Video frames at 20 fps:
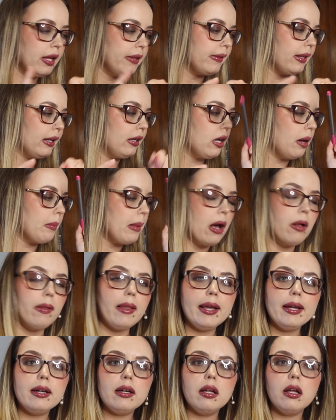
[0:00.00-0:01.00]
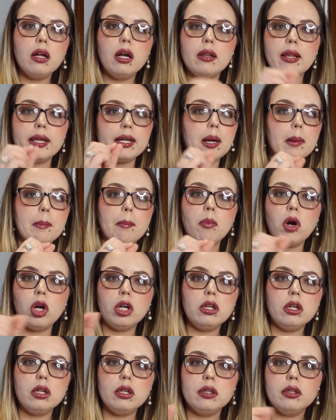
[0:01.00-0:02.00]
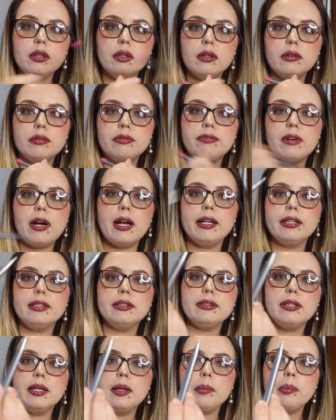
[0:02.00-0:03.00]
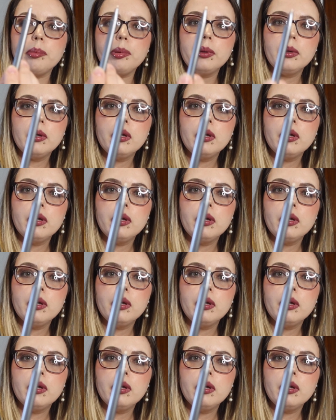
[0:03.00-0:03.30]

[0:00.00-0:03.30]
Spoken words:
They come out like a marker, fine tip